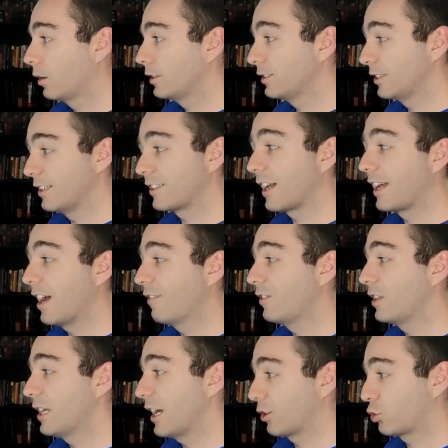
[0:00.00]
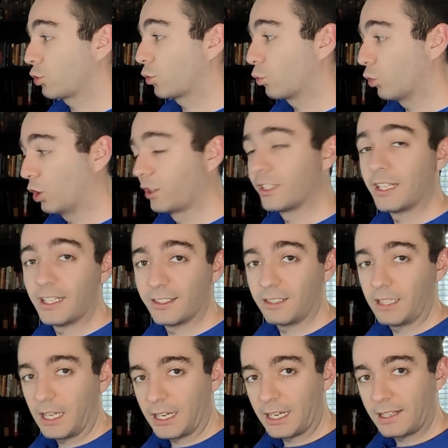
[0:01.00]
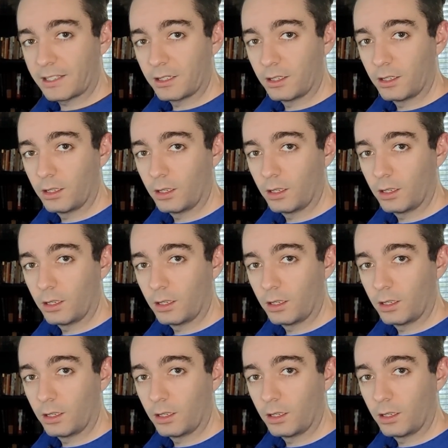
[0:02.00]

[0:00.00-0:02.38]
since I have the extra rook to his knight,